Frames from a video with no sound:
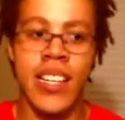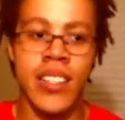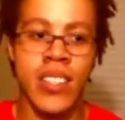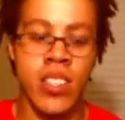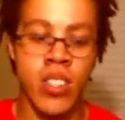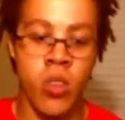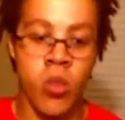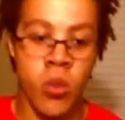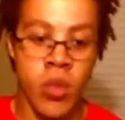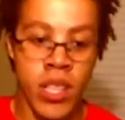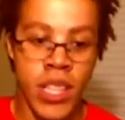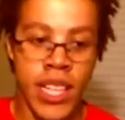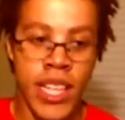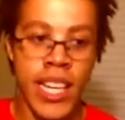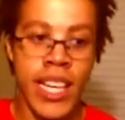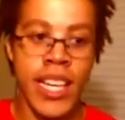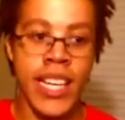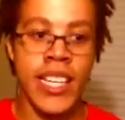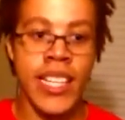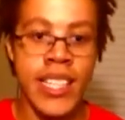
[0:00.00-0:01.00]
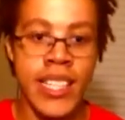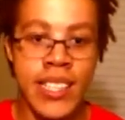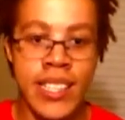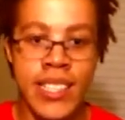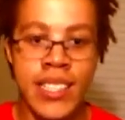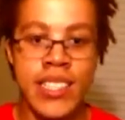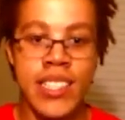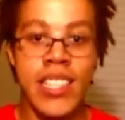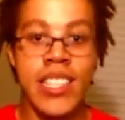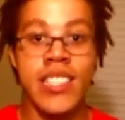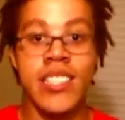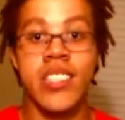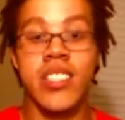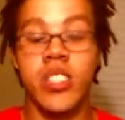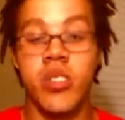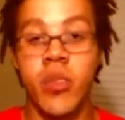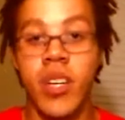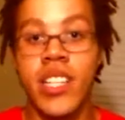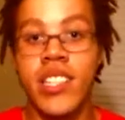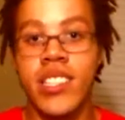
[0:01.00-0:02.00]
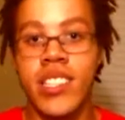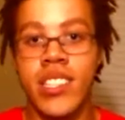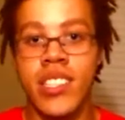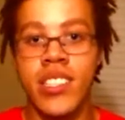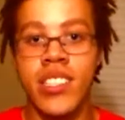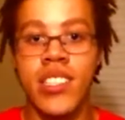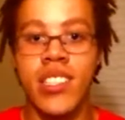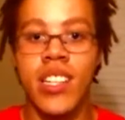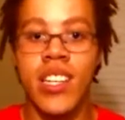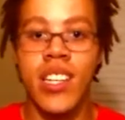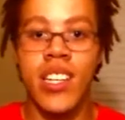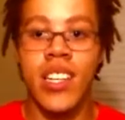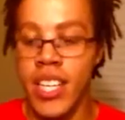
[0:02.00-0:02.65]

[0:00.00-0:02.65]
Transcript: you know, relaying his situation,